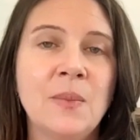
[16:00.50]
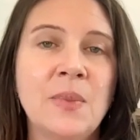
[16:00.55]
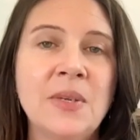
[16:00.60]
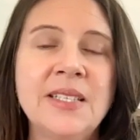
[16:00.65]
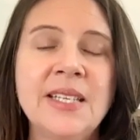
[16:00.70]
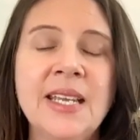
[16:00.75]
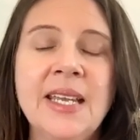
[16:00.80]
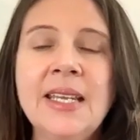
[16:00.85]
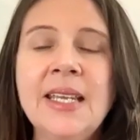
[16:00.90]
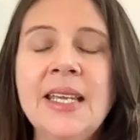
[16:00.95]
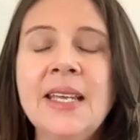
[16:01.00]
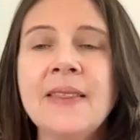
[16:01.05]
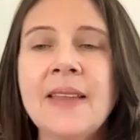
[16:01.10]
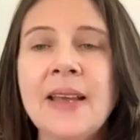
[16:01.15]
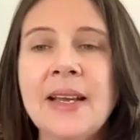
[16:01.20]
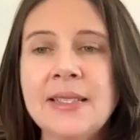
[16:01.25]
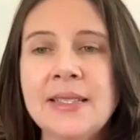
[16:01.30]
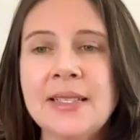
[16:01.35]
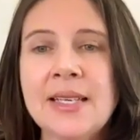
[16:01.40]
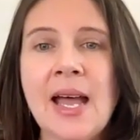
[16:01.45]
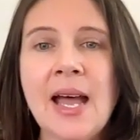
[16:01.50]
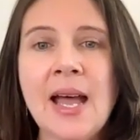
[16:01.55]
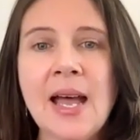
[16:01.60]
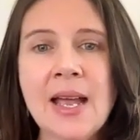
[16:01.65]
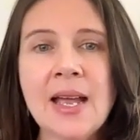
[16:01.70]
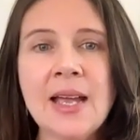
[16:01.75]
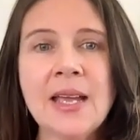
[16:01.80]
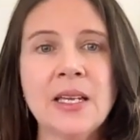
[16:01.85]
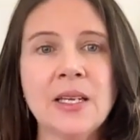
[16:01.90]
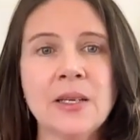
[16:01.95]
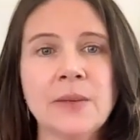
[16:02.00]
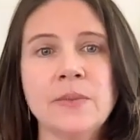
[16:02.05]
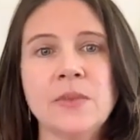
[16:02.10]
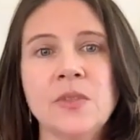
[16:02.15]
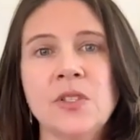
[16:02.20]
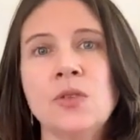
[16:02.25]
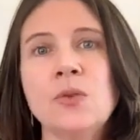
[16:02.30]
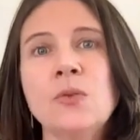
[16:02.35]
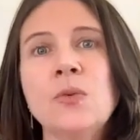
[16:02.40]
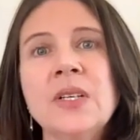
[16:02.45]
But taking that
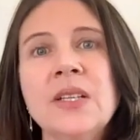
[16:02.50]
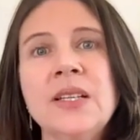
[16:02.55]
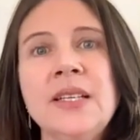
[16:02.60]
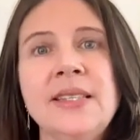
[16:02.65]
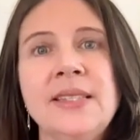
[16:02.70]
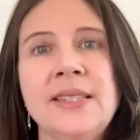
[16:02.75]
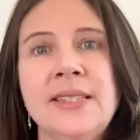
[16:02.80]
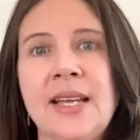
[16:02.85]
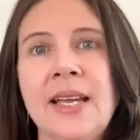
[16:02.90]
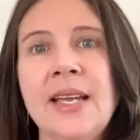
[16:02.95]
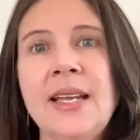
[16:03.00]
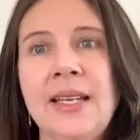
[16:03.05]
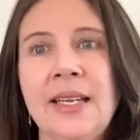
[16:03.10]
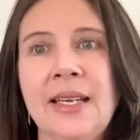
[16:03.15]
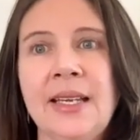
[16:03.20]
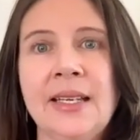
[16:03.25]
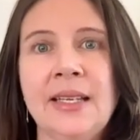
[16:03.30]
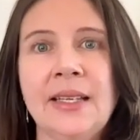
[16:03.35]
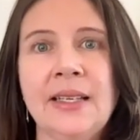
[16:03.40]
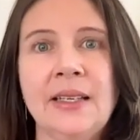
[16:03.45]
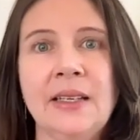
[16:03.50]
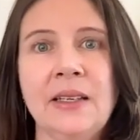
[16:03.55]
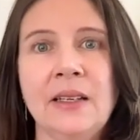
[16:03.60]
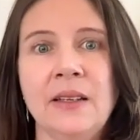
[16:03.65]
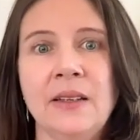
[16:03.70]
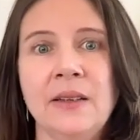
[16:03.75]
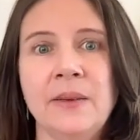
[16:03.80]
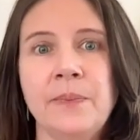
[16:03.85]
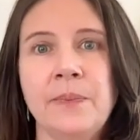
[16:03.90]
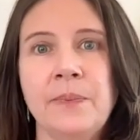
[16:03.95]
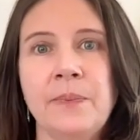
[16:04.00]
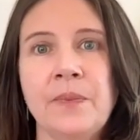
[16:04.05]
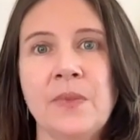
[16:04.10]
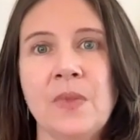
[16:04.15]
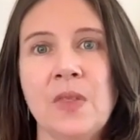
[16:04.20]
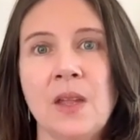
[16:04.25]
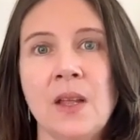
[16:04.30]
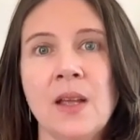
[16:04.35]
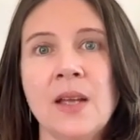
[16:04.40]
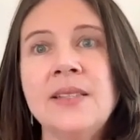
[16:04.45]
time to really stay in
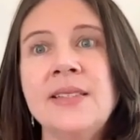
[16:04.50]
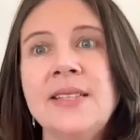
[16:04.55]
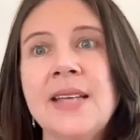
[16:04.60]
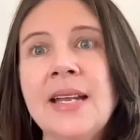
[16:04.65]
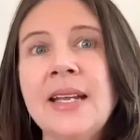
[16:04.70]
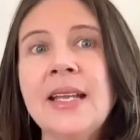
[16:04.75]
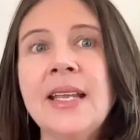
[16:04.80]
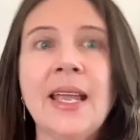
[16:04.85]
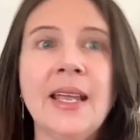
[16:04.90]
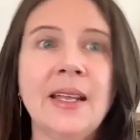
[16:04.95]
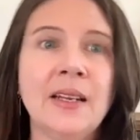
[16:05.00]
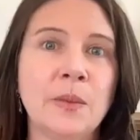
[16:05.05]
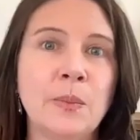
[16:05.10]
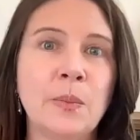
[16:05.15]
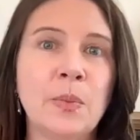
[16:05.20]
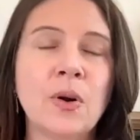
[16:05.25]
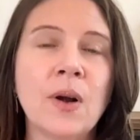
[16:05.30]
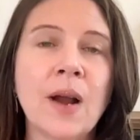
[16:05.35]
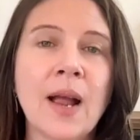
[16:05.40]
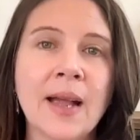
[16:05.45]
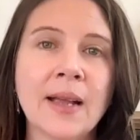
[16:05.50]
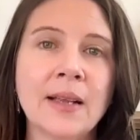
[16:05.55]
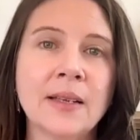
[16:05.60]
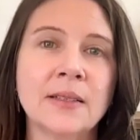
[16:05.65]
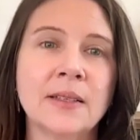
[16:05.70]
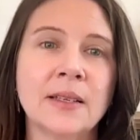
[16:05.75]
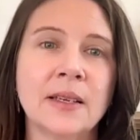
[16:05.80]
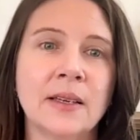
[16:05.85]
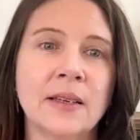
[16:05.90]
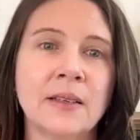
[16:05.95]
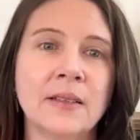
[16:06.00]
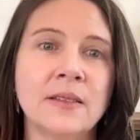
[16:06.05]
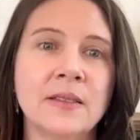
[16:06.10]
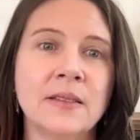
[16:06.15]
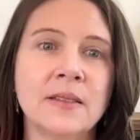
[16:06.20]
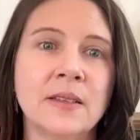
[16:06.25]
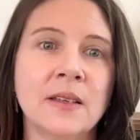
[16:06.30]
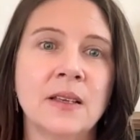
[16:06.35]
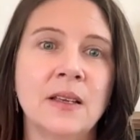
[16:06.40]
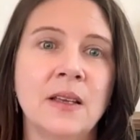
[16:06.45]
a dedicated
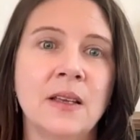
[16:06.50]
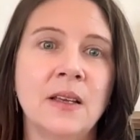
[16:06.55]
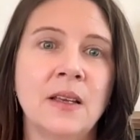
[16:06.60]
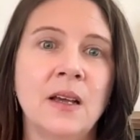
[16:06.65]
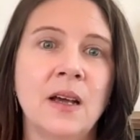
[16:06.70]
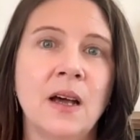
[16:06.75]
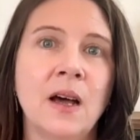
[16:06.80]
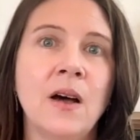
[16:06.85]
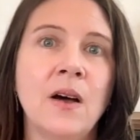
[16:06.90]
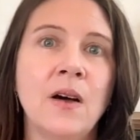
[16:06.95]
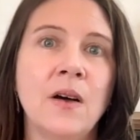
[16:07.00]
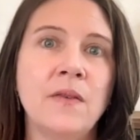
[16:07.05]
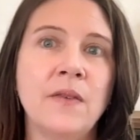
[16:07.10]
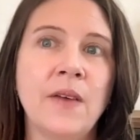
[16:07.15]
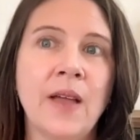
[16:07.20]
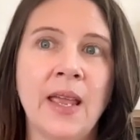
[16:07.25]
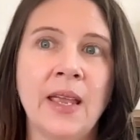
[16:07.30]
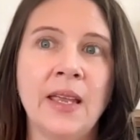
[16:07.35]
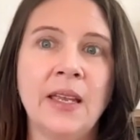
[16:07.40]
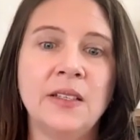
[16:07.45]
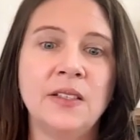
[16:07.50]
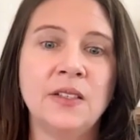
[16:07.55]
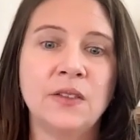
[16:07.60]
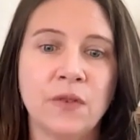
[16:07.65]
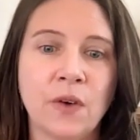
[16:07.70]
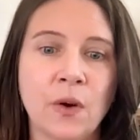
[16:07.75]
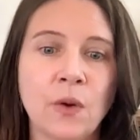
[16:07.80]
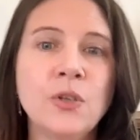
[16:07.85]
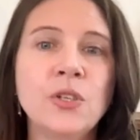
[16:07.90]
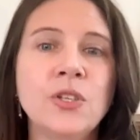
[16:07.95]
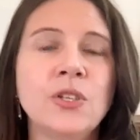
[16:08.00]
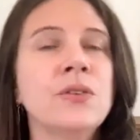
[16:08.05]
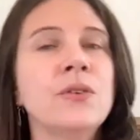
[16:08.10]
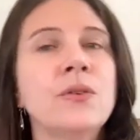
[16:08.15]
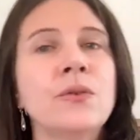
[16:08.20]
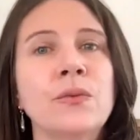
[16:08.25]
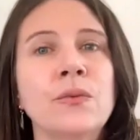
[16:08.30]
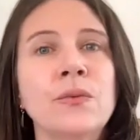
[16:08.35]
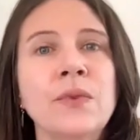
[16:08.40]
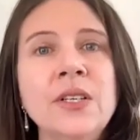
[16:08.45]
practice of a
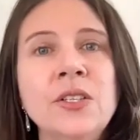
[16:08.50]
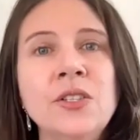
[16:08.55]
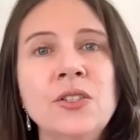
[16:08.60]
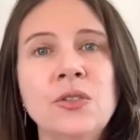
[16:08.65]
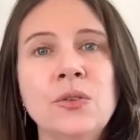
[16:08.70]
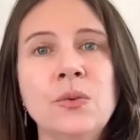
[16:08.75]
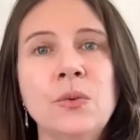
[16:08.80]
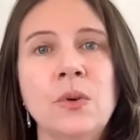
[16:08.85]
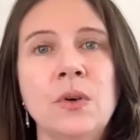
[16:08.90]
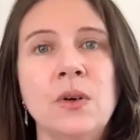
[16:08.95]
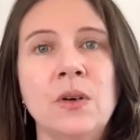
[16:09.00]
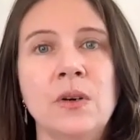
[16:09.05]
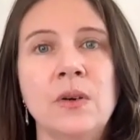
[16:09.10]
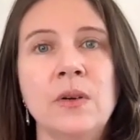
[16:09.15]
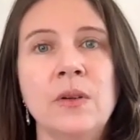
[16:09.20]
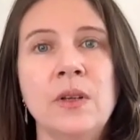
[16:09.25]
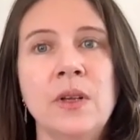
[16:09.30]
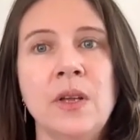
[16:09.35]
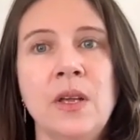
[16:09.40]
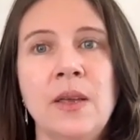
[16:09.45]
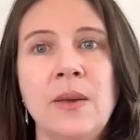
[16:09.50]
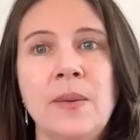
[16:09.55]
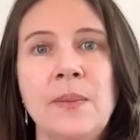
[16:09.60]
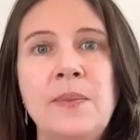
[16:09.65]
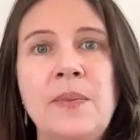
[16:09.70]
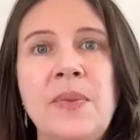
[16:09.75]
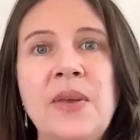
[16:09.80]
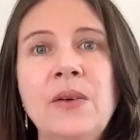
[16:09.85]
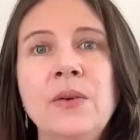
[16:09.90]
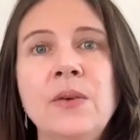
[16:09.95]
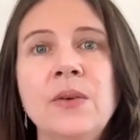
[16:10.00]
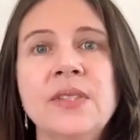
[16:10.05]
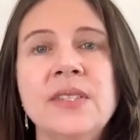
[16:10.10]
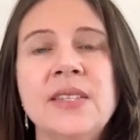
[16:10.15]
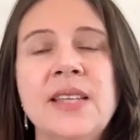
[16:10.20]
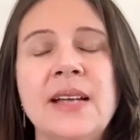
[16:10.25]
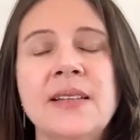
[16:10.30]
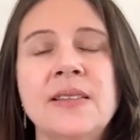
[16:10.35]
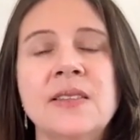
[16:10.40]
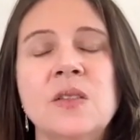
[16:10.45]
devotional ritual
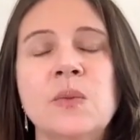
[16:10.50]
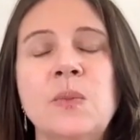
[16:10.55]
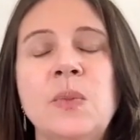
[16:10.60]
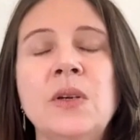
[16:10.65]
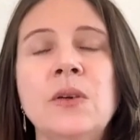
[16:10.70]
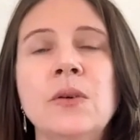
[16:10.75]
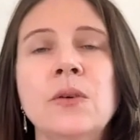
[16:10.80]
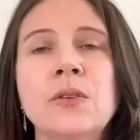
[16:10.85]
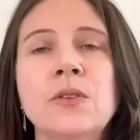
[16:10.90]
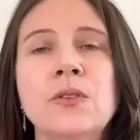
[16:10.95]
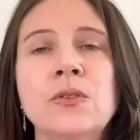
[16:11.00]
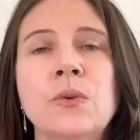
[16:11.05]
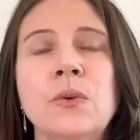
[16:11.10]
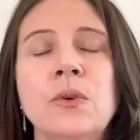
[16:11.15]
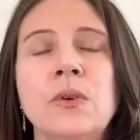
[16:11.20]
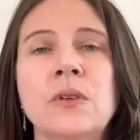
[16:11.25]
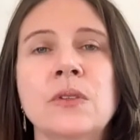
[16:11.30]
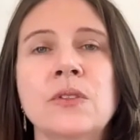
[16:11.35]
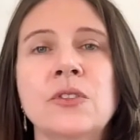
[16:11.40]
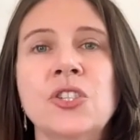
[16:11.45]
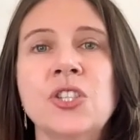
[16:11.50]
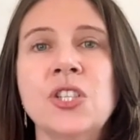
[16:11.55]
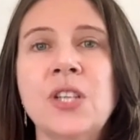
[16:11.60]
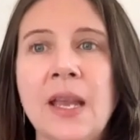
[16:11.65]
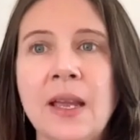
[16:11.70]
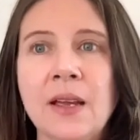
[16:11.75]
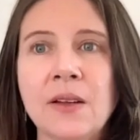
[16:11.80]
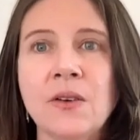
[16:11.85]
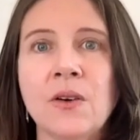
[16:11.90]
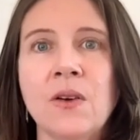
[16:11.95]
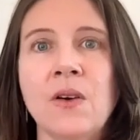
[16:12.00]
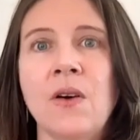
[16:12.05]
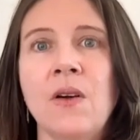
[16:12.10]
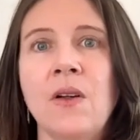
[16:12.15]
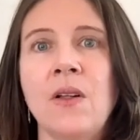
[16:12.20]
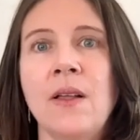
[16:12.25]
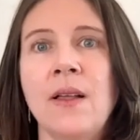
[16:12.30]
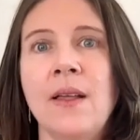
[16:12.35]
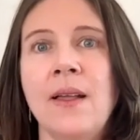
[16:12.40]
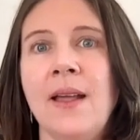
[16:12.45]
builds that spiritual
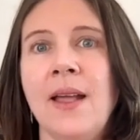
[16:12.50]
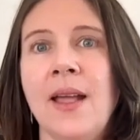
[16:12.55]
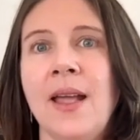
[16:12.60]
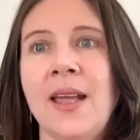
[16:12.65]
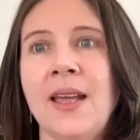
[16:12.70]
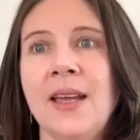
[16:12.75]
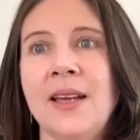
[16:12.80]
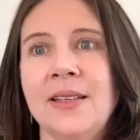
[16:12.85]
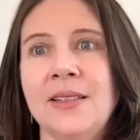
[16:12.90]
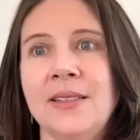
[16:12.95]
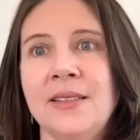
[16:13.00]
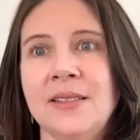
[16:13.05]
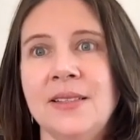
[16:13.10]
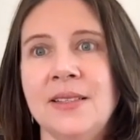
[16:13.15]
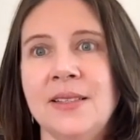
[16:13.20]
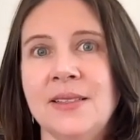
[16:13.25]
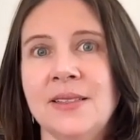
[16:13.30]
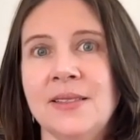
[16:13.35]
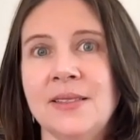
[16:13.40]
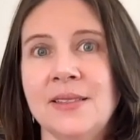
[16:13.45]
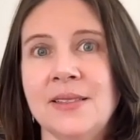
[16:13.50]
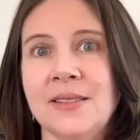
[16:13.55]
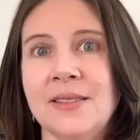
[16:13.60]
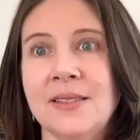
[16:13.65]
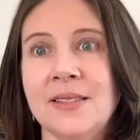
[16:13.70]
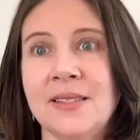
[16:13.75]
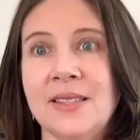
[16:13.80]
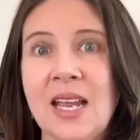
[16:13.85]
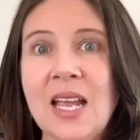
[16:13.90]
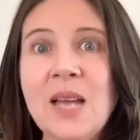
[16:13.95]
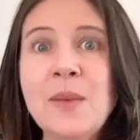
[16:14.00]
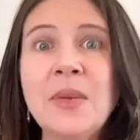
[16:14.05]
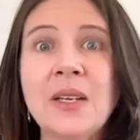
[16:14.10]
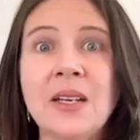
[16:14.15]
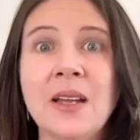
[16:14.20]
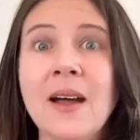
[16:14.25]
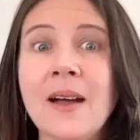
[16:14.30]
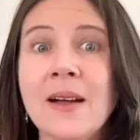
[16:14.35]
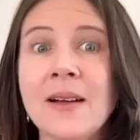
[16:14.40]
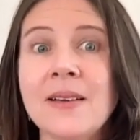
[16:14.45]
channel and
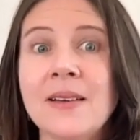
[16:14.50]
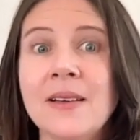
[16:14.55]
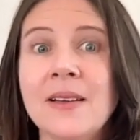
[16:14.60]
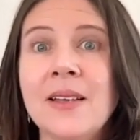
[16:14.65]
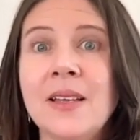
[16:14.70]
stamina